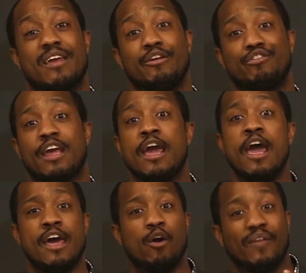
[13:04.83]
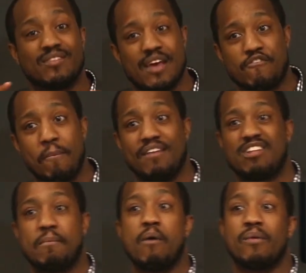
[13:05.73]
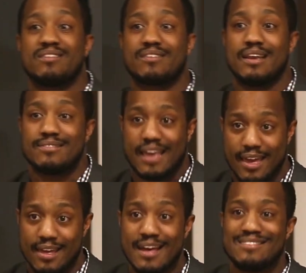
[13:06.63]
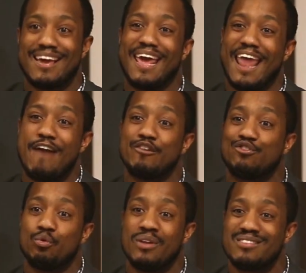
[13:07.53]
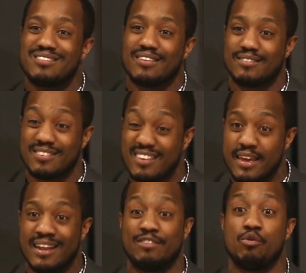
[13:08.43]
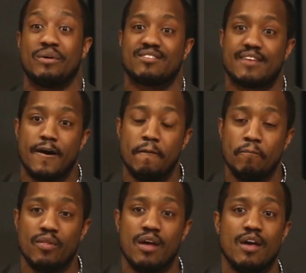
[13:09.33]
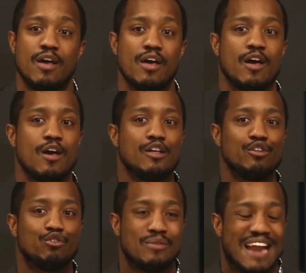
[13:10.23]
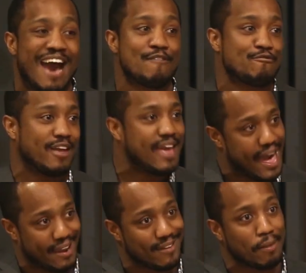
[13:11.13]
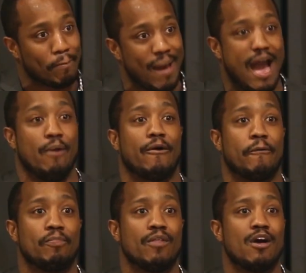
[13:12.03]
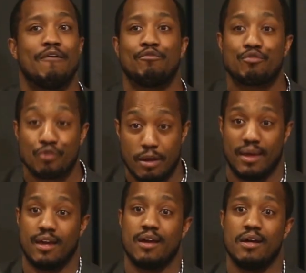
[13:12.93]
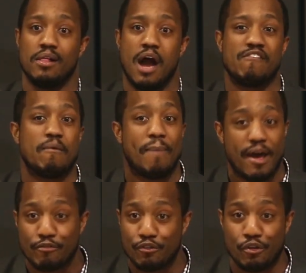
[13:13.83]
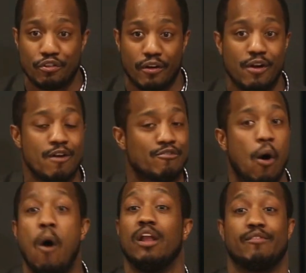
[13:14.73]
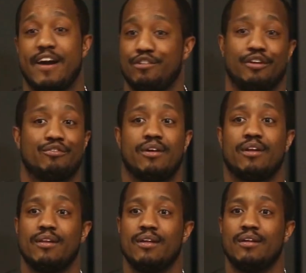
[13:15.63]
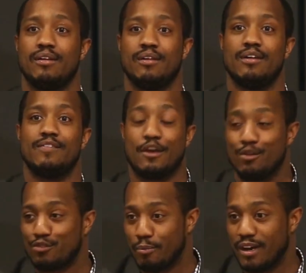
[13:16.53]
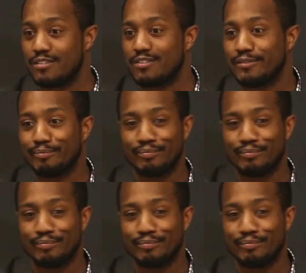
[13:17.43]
energy and all this information about what it's going to take to get every student to succeed and to excel, do not forget the power of dreaming of a better future for all of our children. Thank you so much.